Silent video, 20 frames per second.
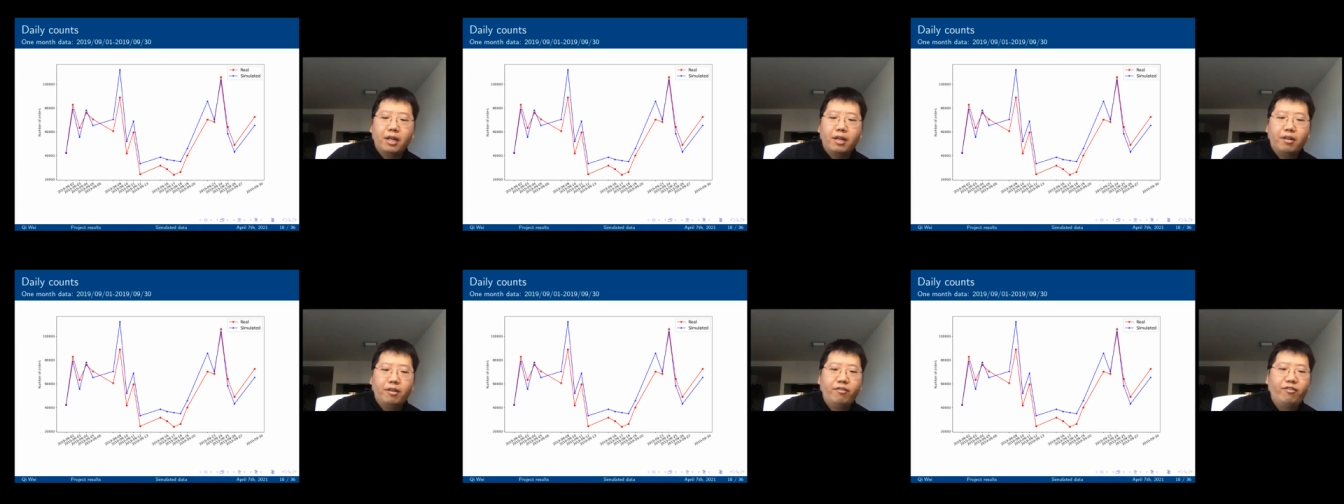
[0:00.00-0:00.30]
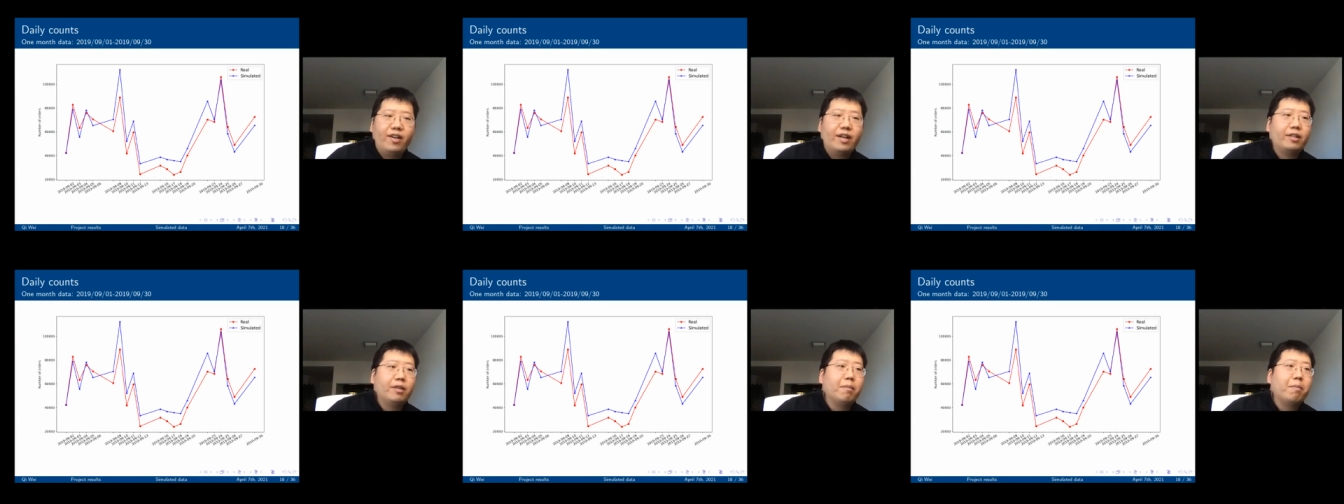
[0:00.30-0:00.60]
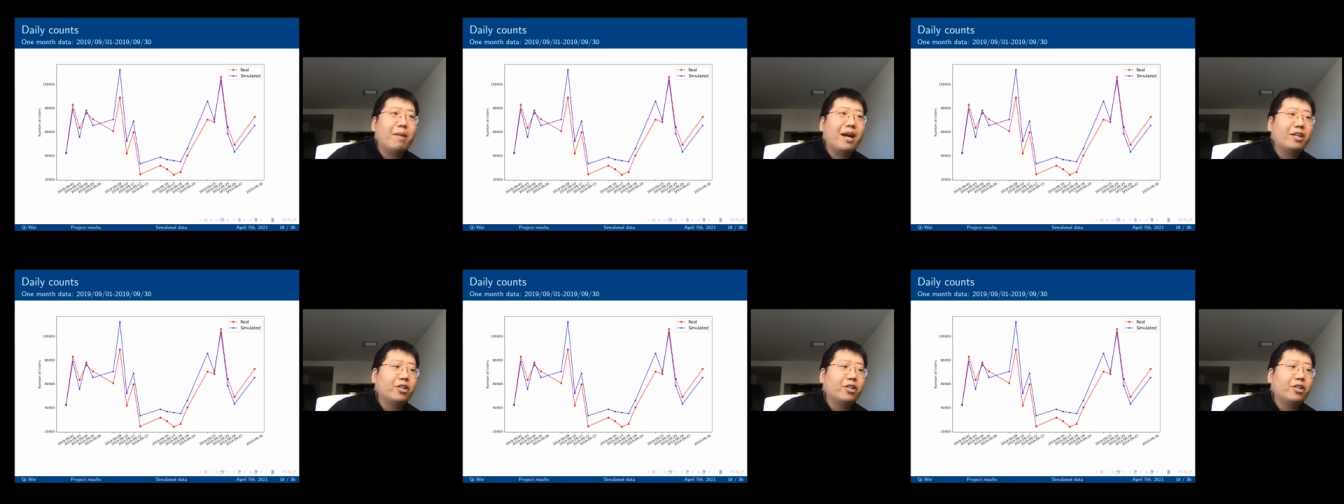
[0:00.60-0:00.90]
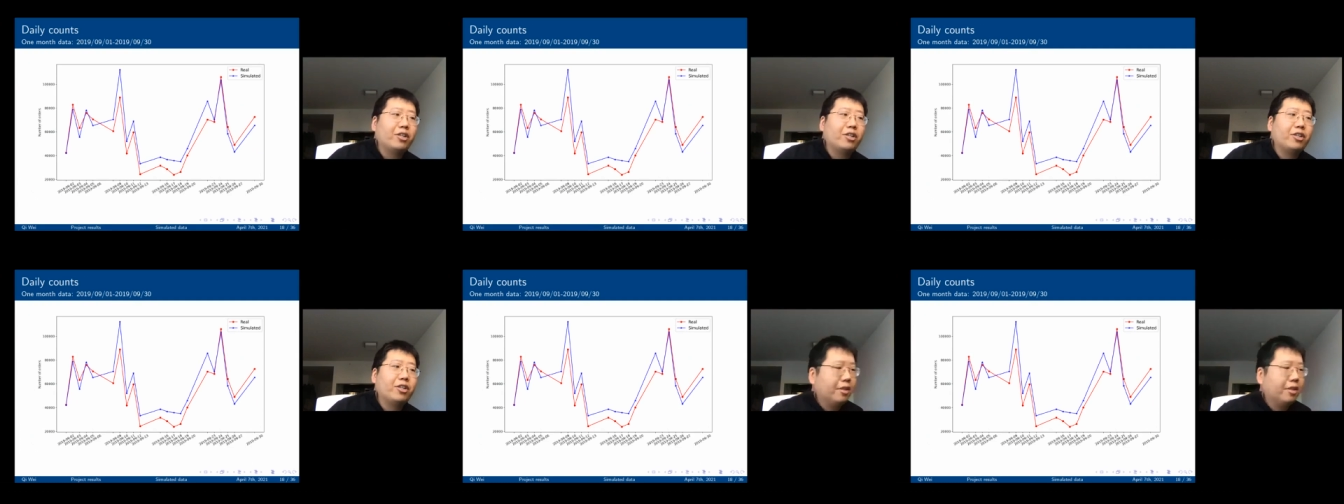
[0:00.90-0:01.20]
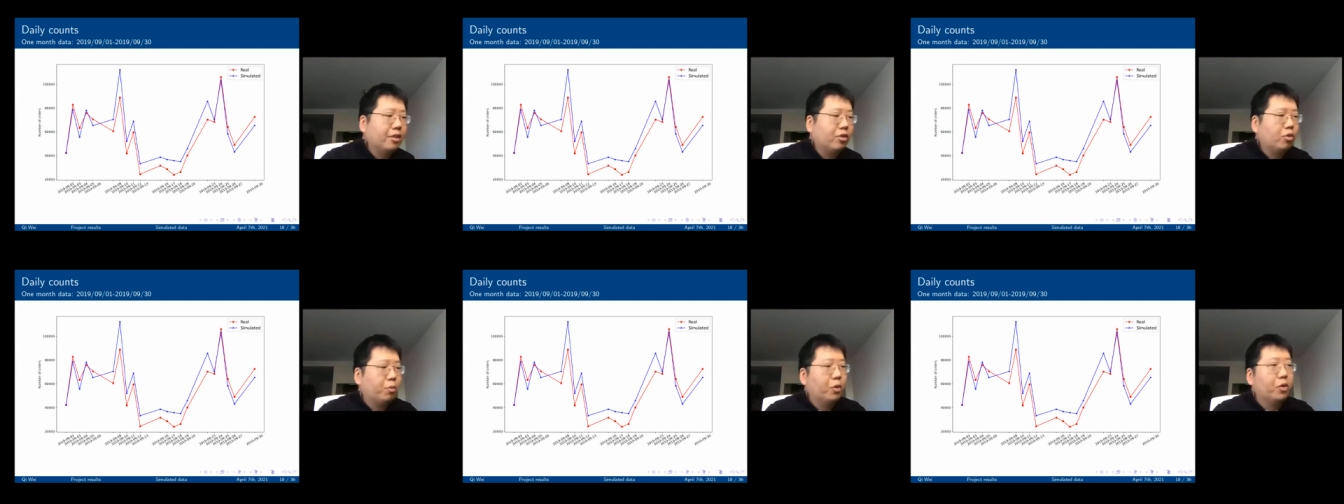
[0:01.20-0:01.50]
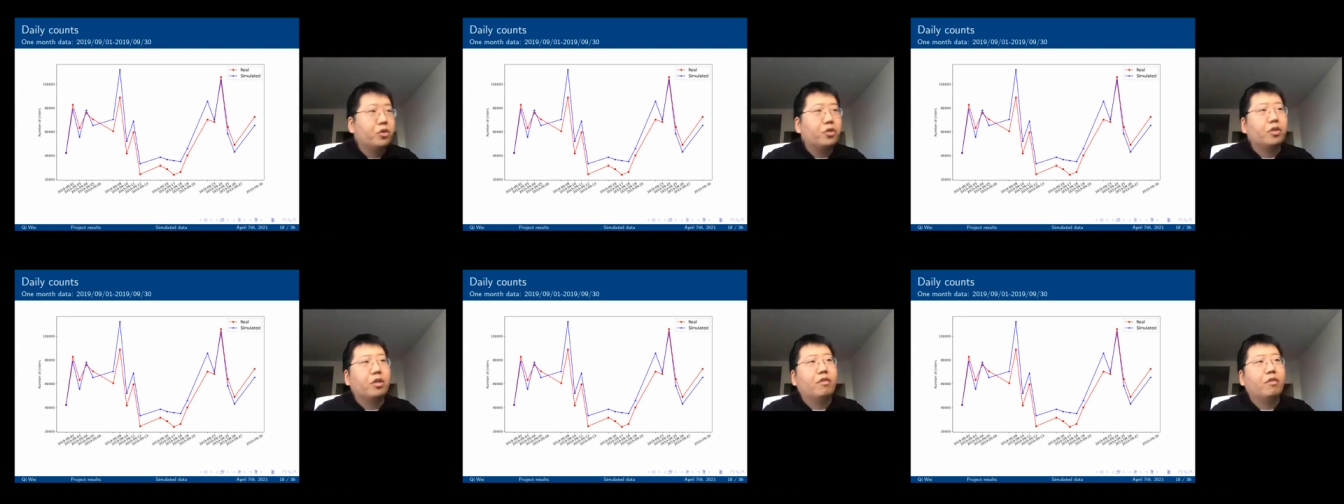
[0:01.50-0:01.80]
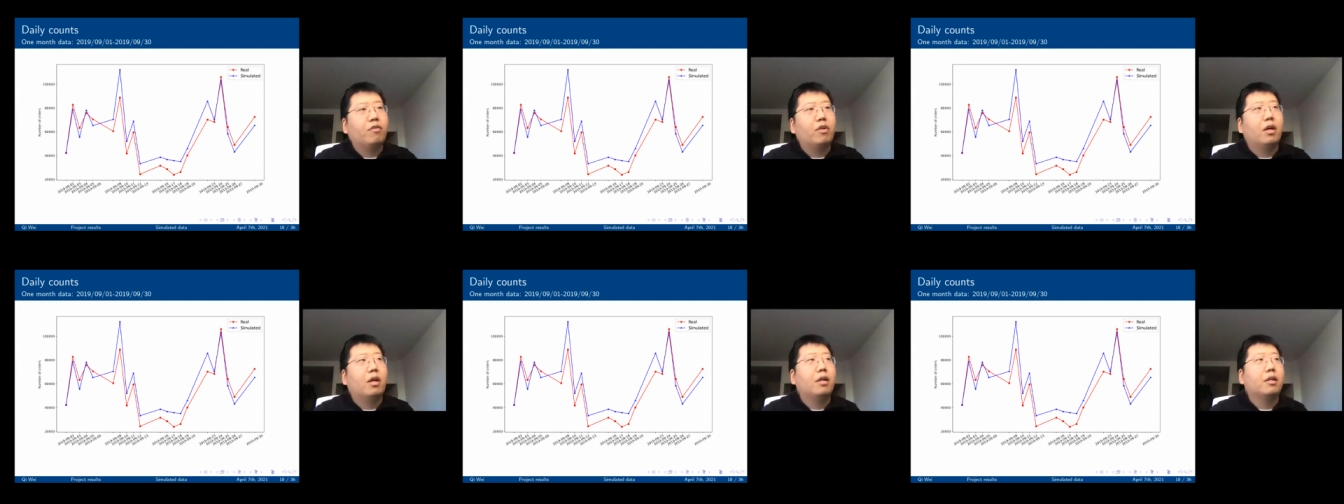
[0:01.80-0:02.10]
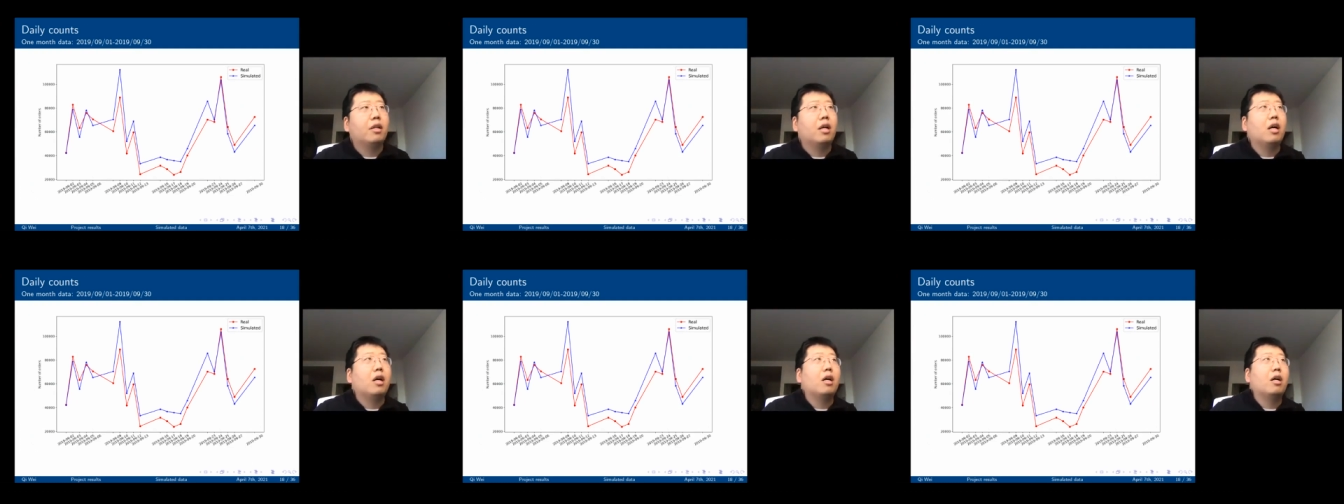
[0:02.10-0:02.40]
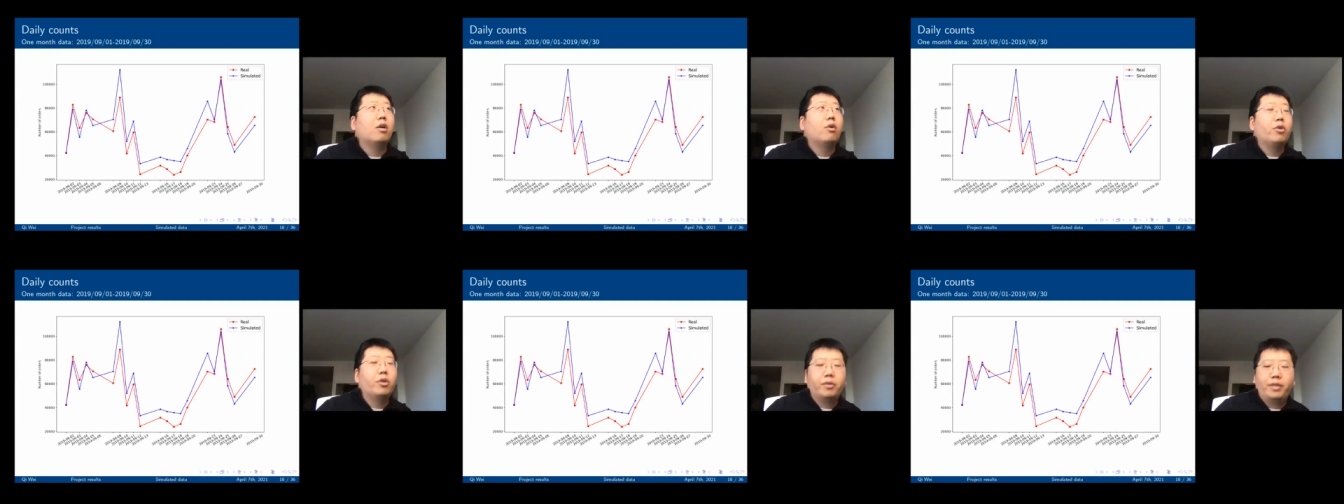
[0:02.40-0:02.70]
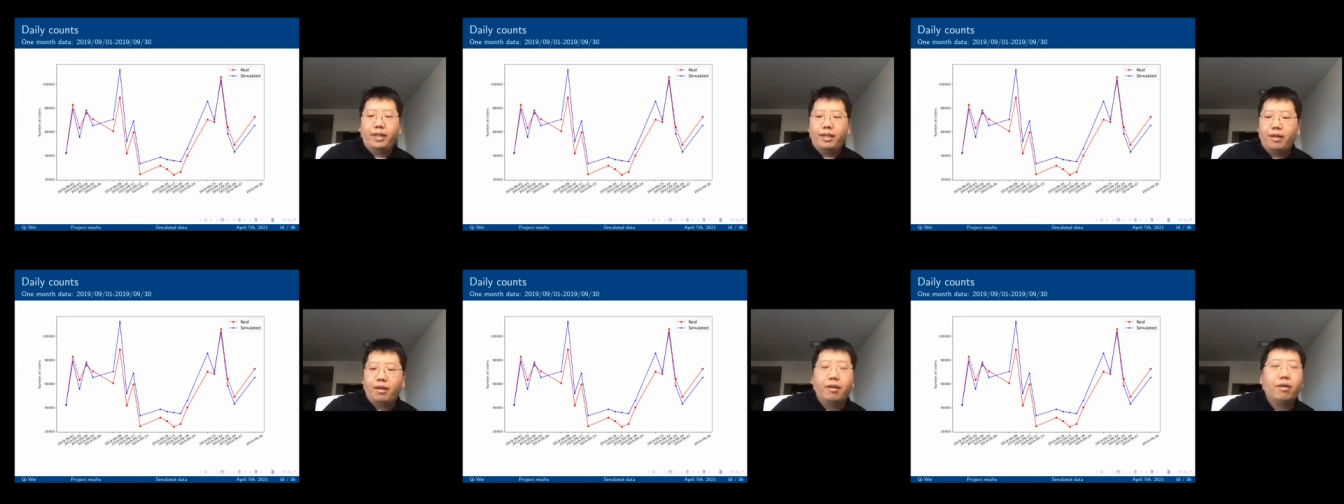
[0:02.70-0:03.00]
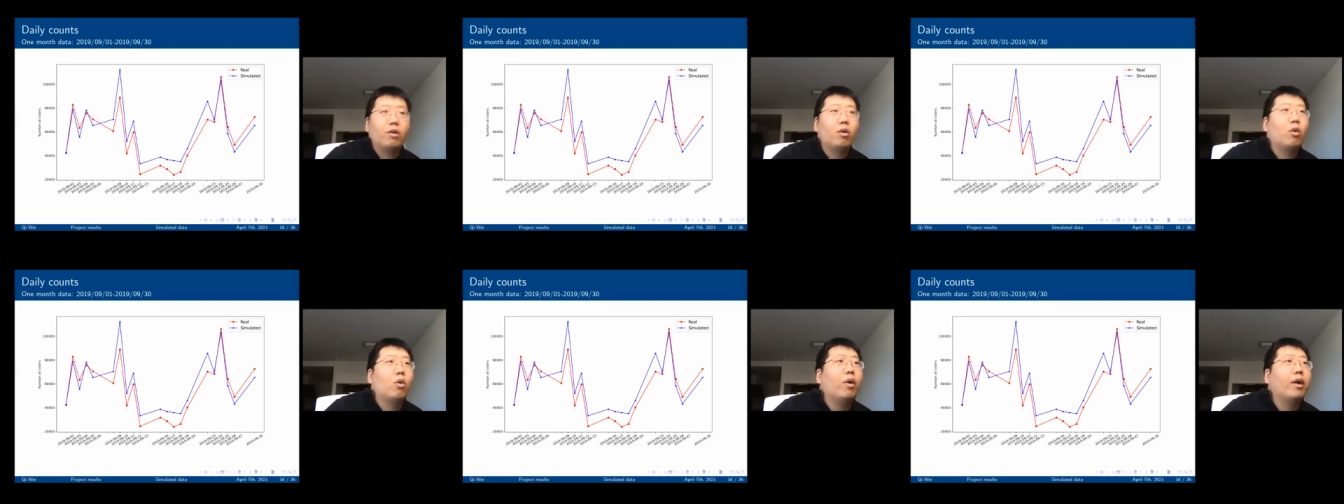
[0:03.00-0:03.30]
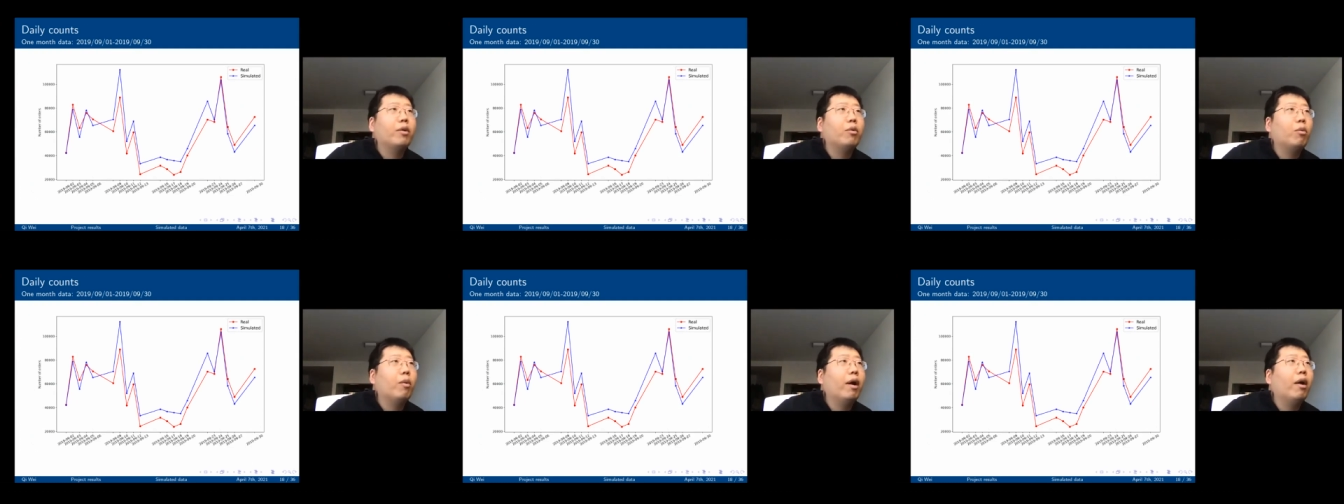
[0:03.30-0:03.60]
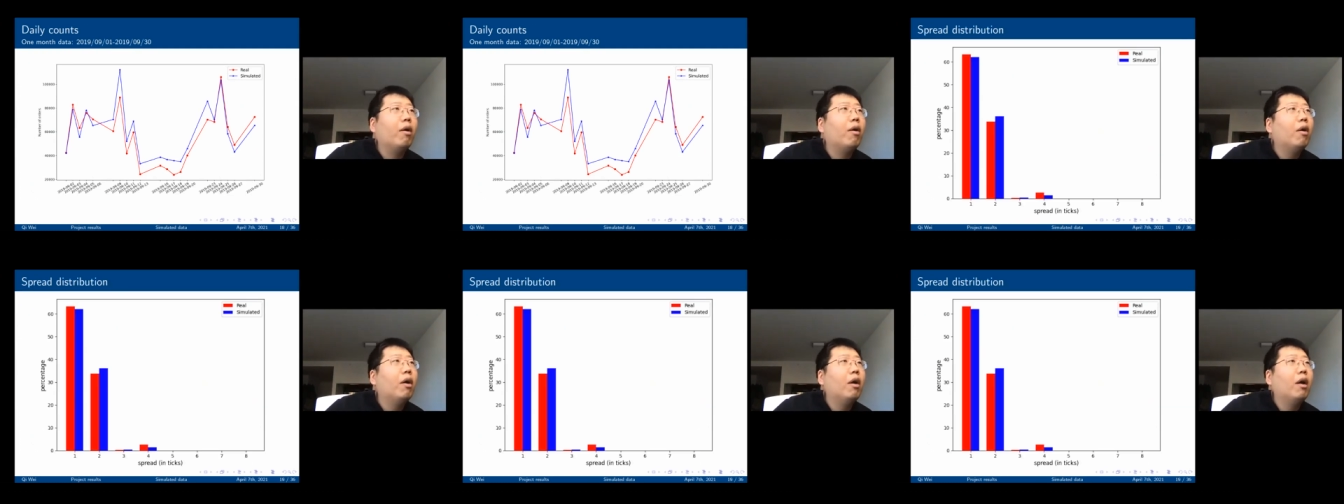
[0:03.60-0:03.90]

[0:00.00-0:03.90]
in fact, matches the distribution of real data quite well.